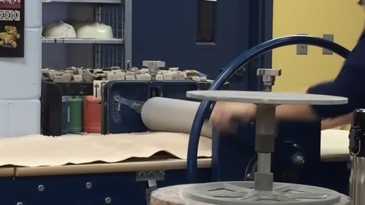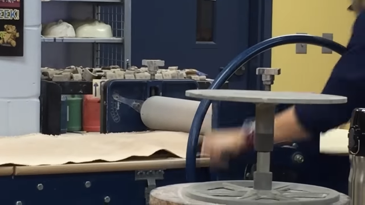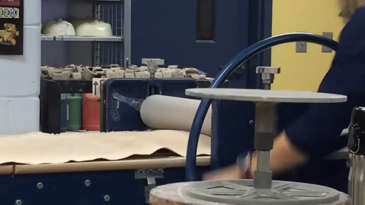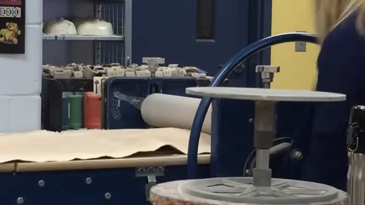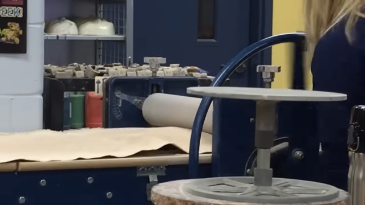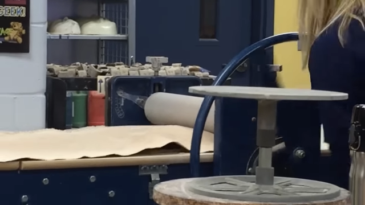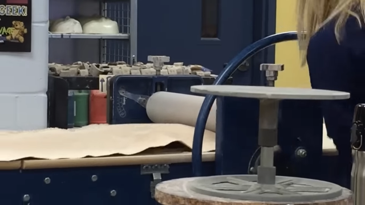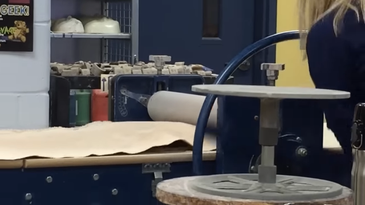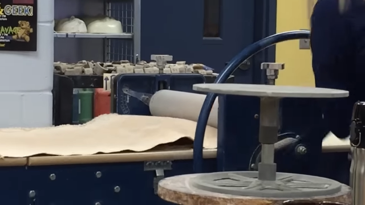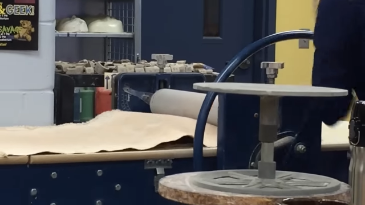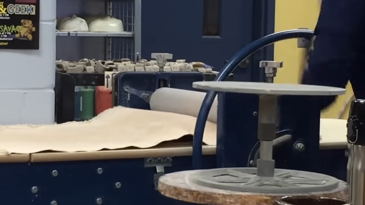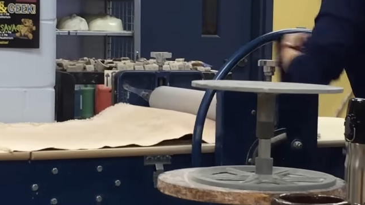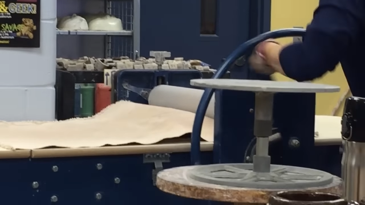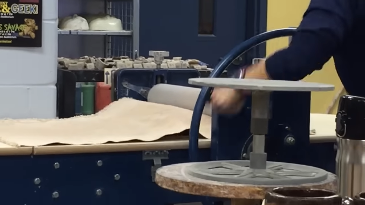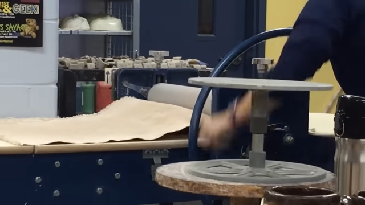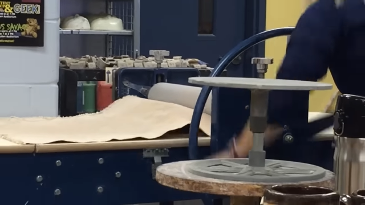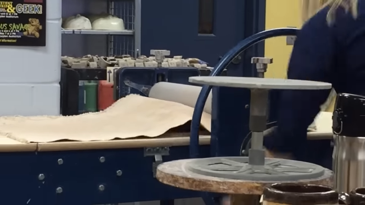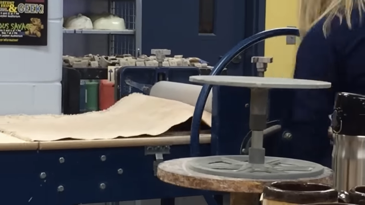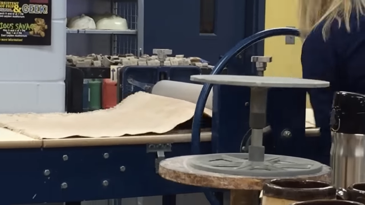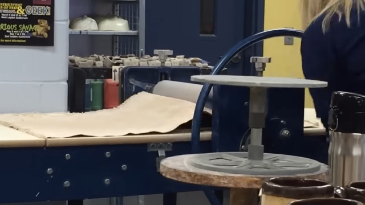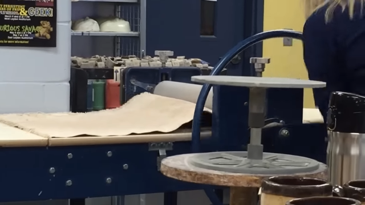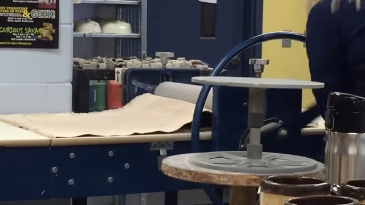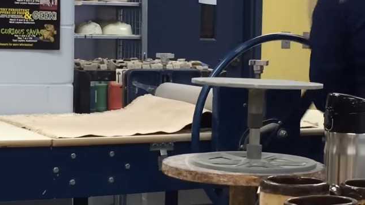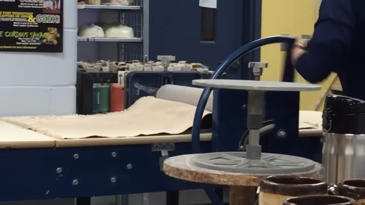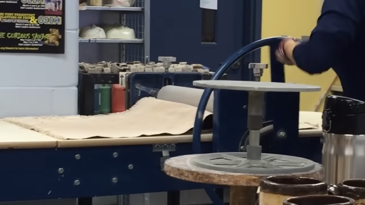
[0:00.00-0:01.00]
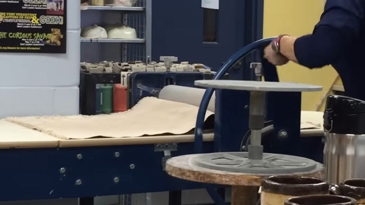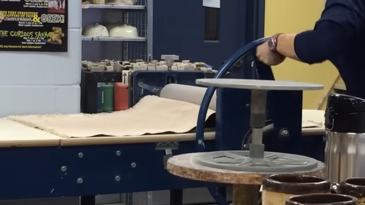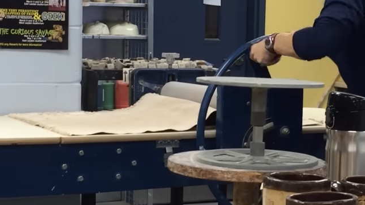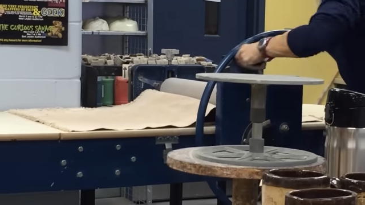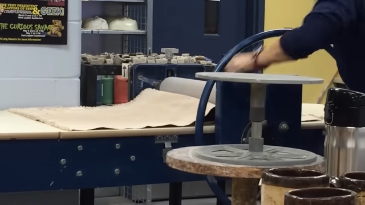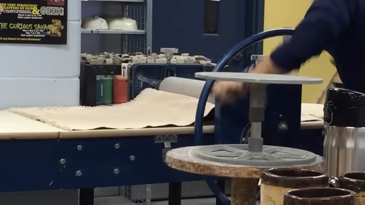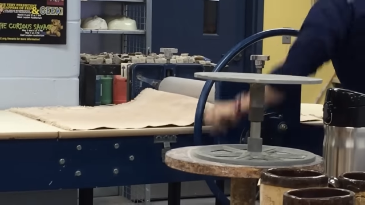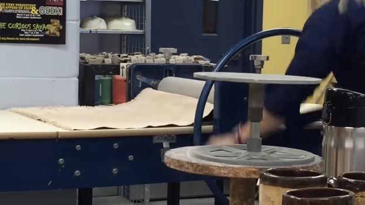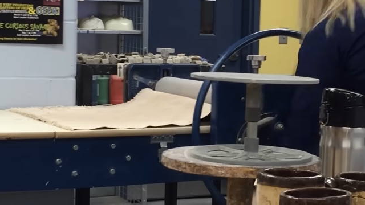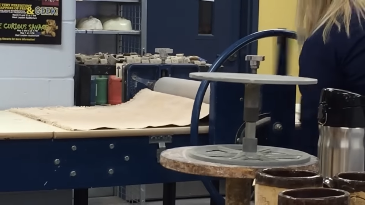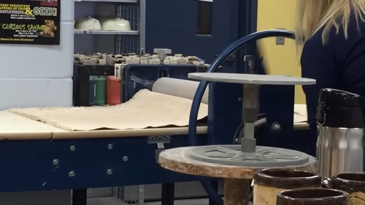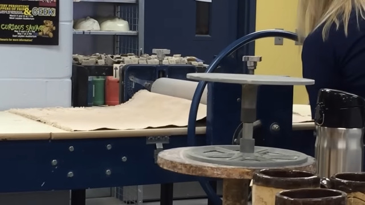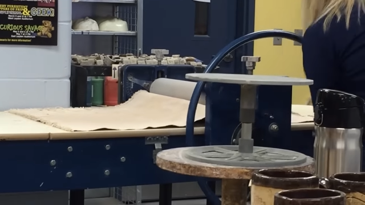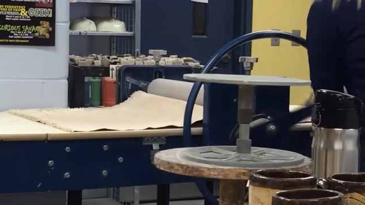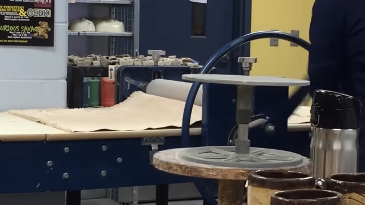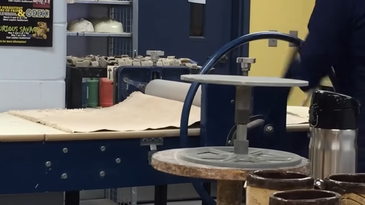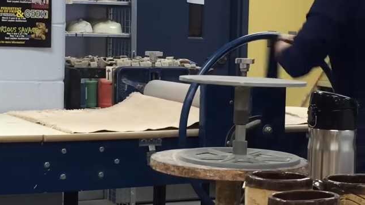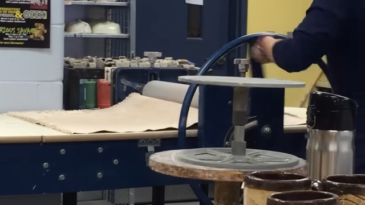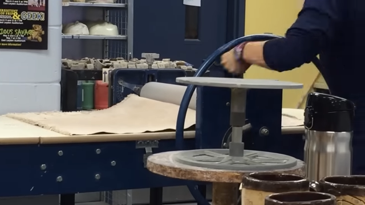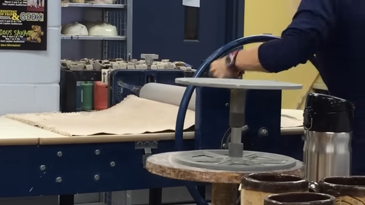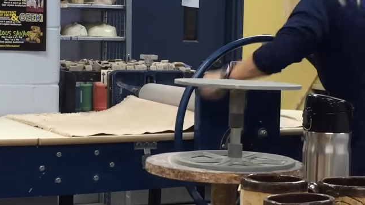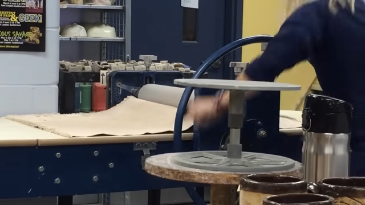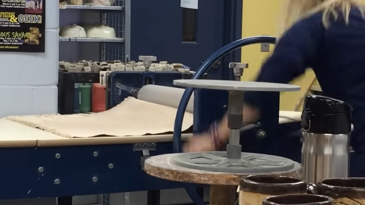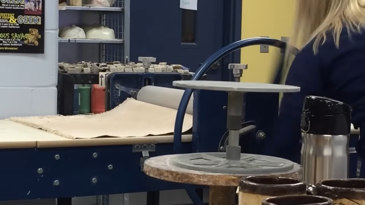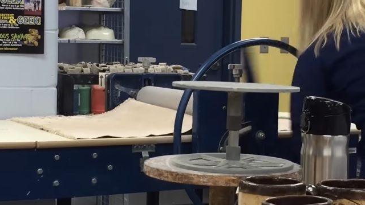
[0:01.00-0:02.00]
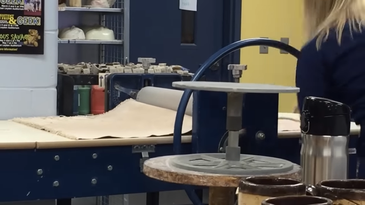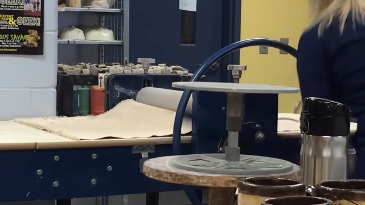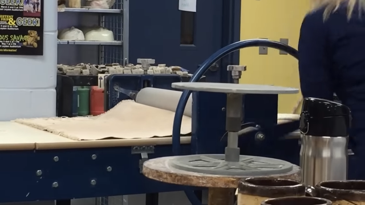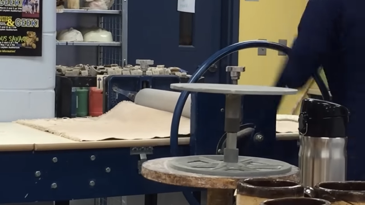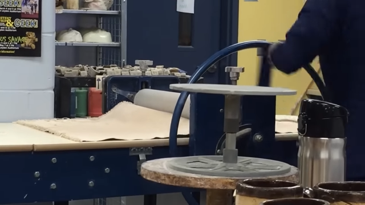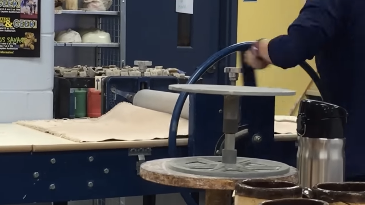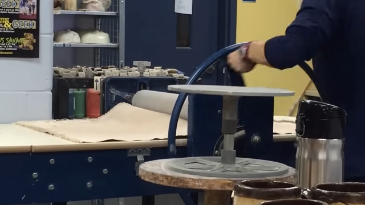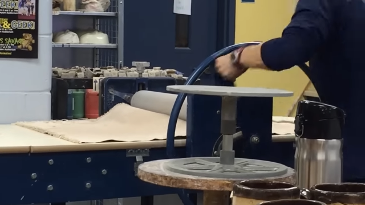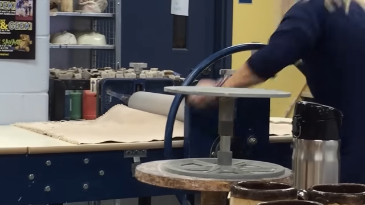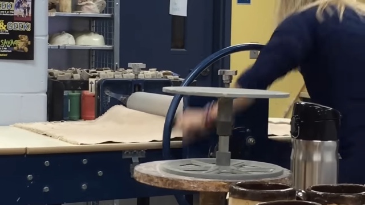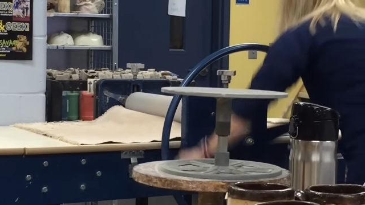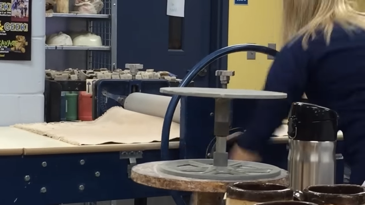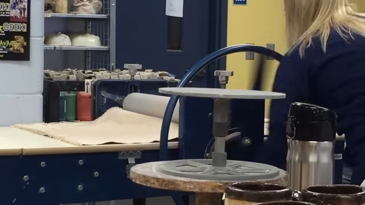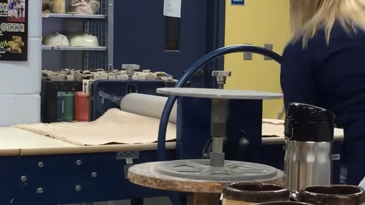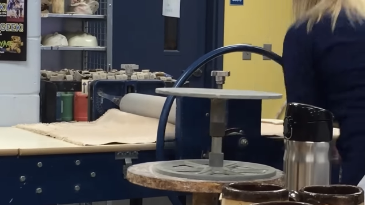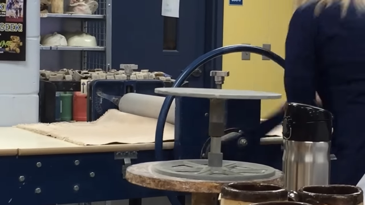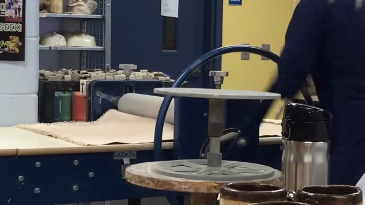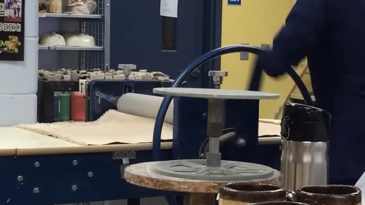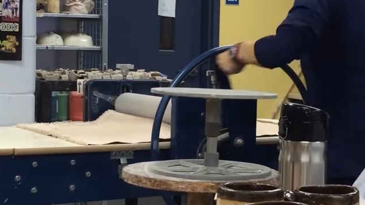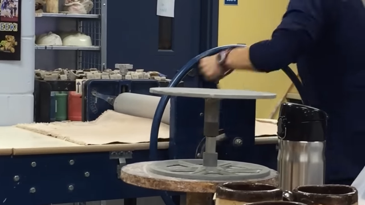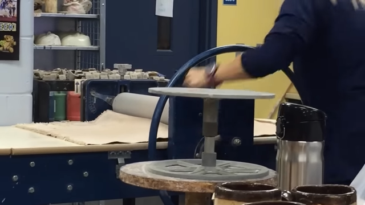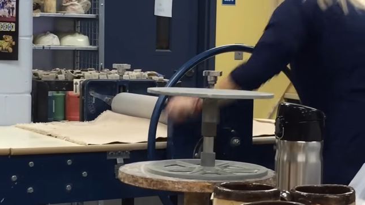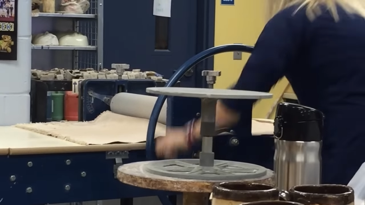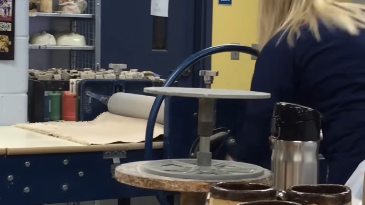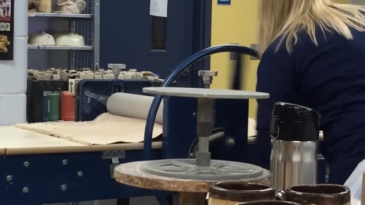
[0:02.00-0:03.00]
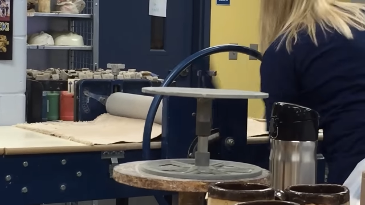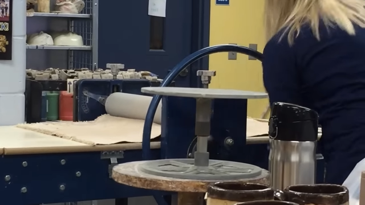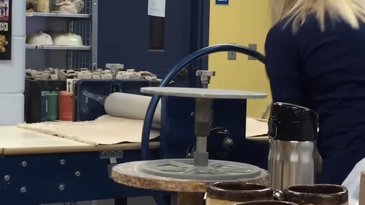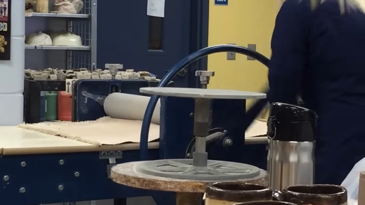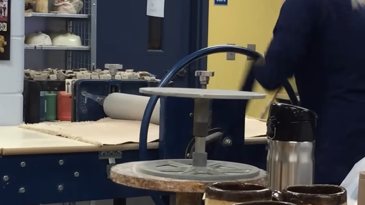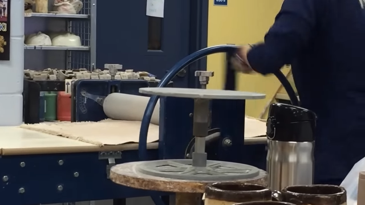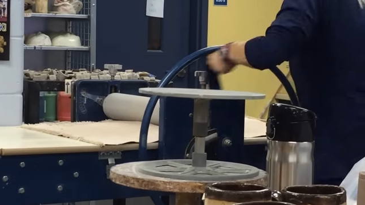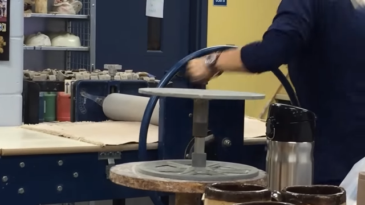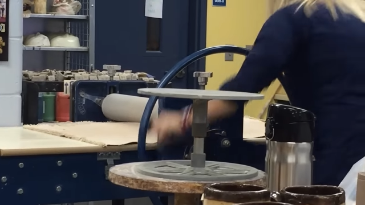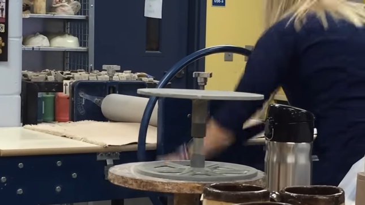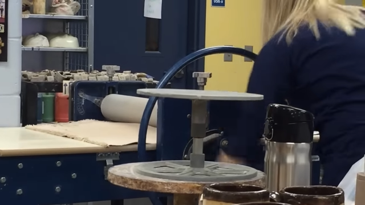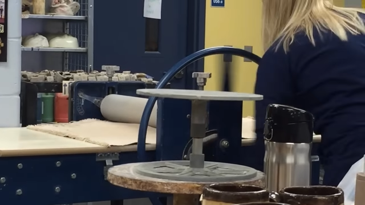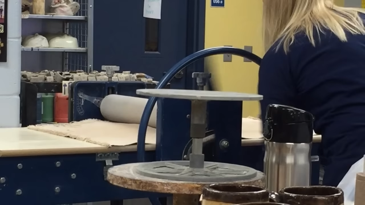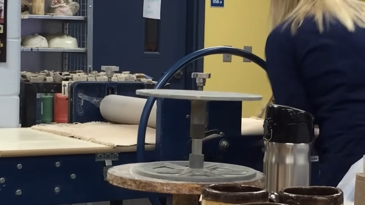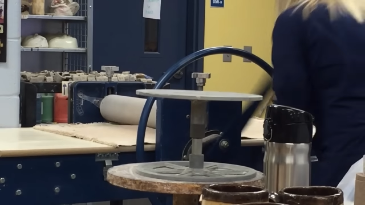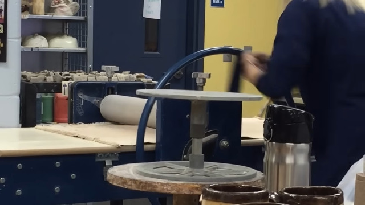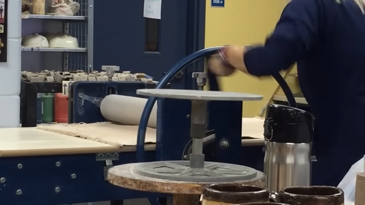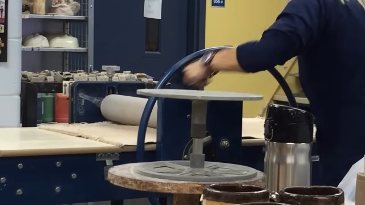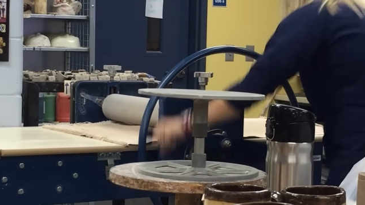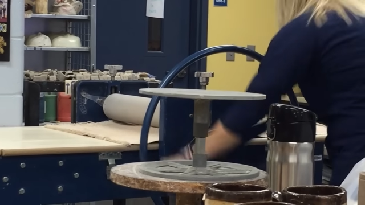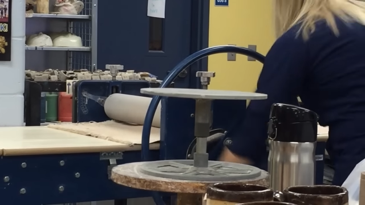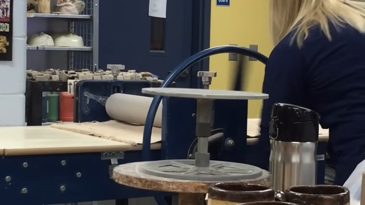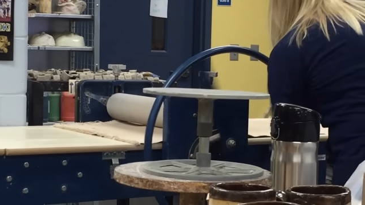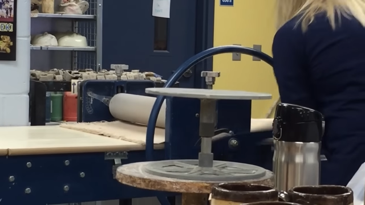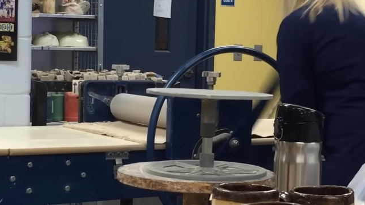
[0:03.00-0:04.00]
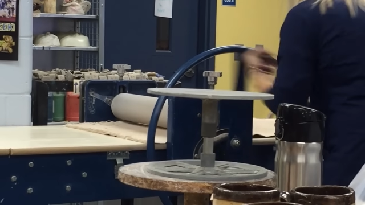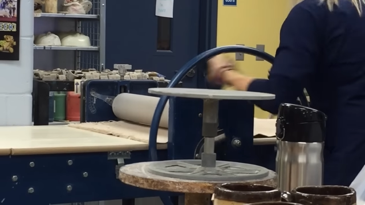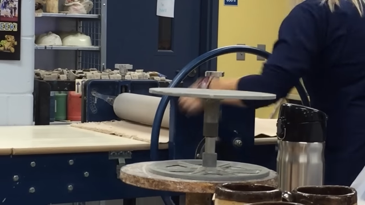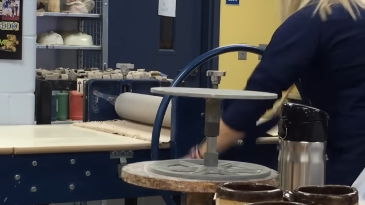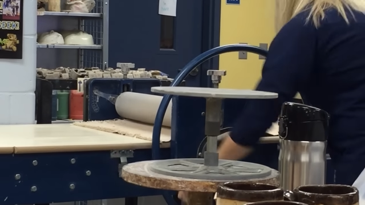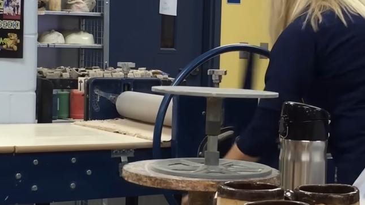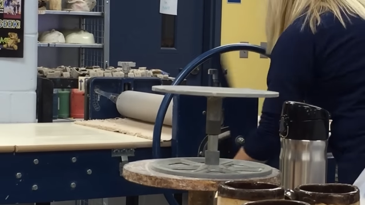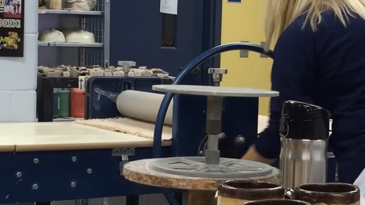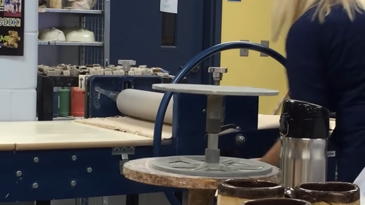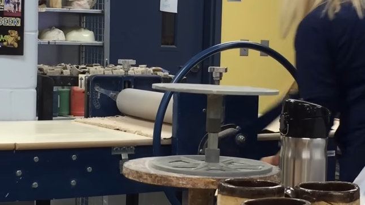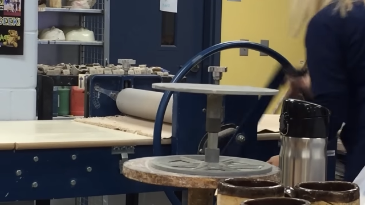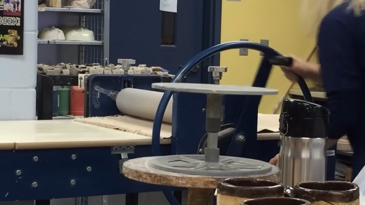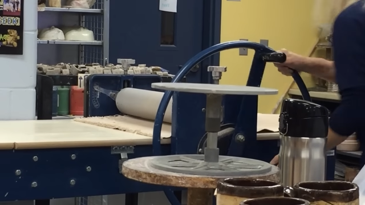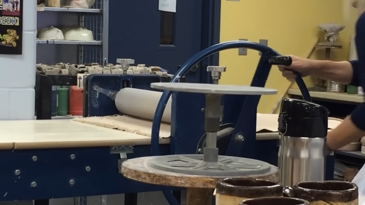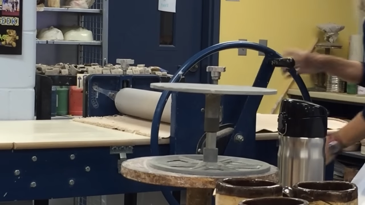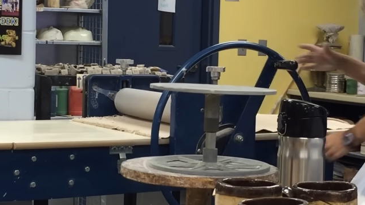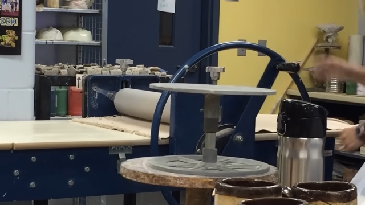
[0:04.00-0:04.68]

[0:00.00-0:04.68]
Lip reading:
(no speaker visible)